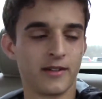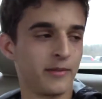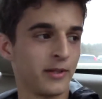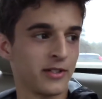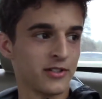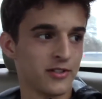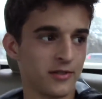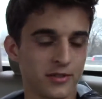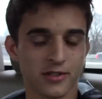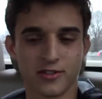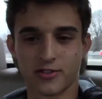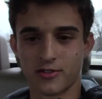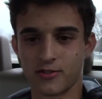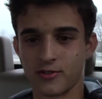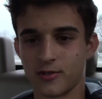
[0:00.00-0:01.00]
I'm not sure what the
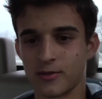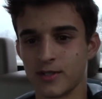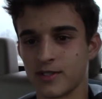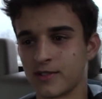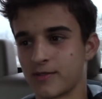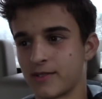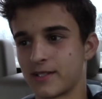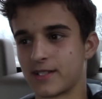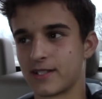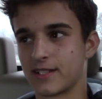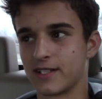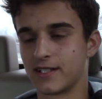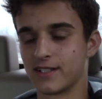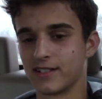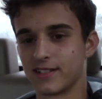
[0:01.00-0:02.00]
score was. We
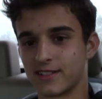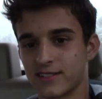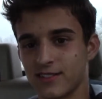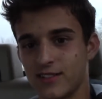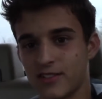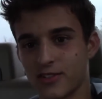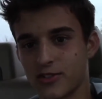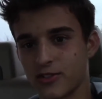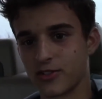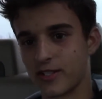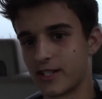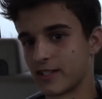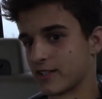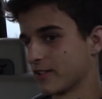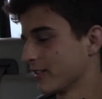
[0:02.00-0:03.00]
kind of like lost
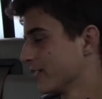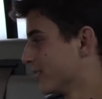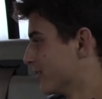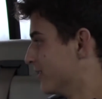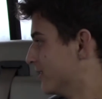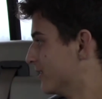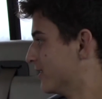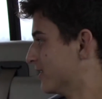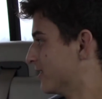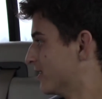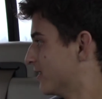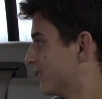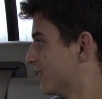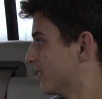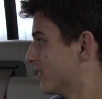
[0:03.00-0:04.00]
track. You know?
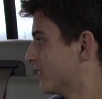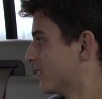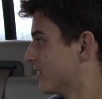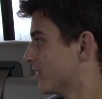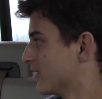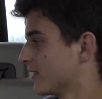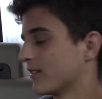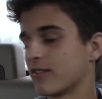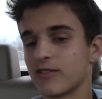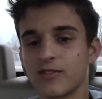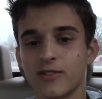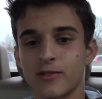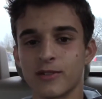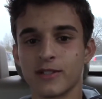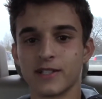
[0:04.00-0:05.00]
4-1. 4-1.
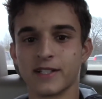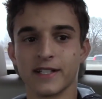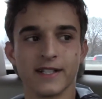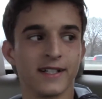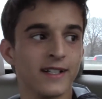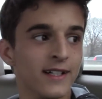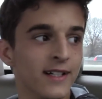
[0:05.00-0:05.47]
4-1, yeah.